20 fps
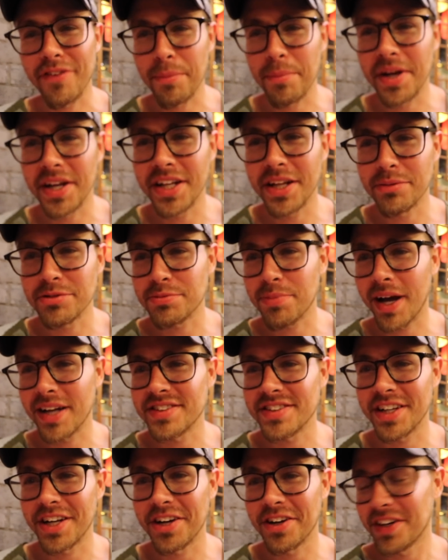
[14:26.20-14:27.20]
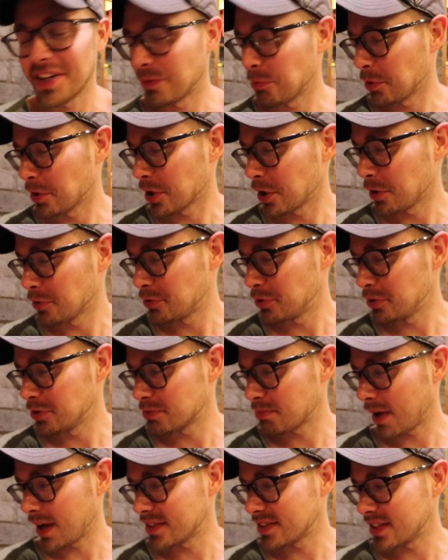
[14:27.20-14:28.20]
of a medium spicy here. Didn't want to go too
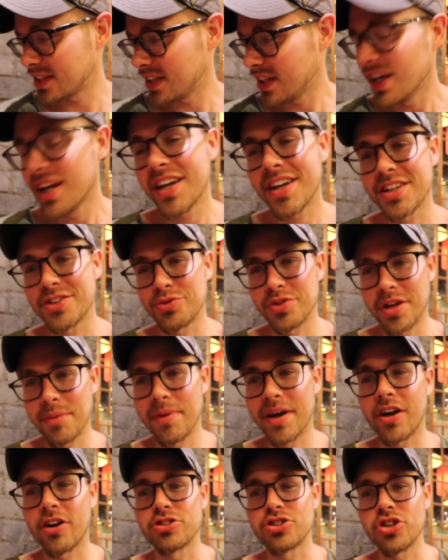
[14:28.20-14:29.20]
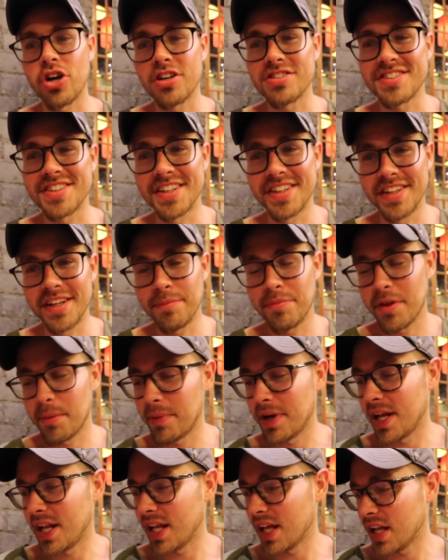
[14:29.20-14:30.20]
spicy because we can make our sauce to dip the
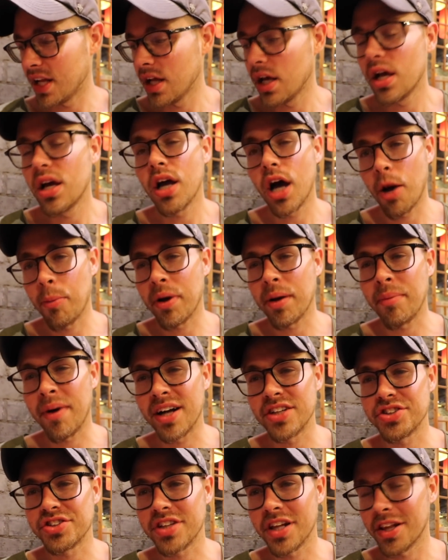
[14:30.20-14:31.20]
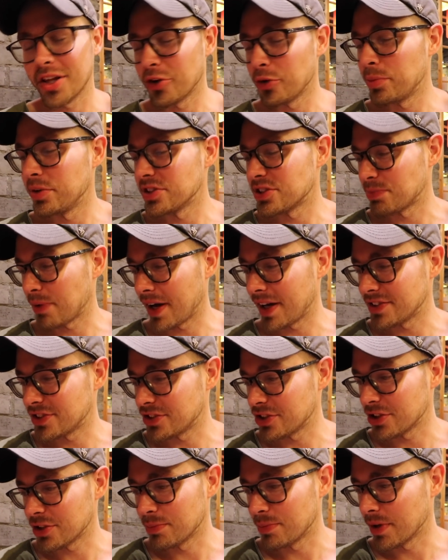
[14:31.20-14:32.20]
meat in. I'll make mine just a little bit
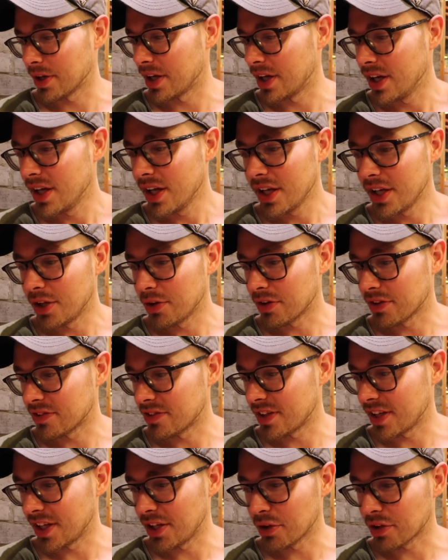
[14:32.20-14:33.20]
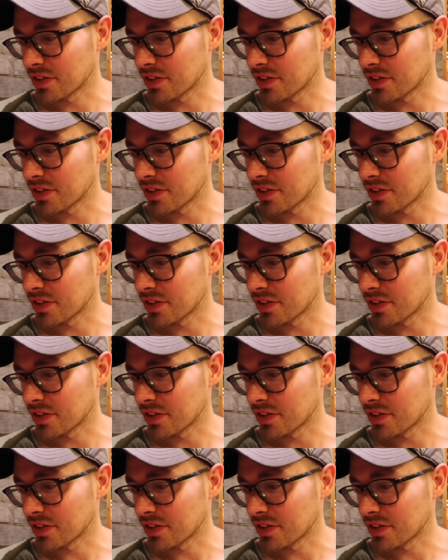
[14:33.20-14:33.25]
spicier, but you can see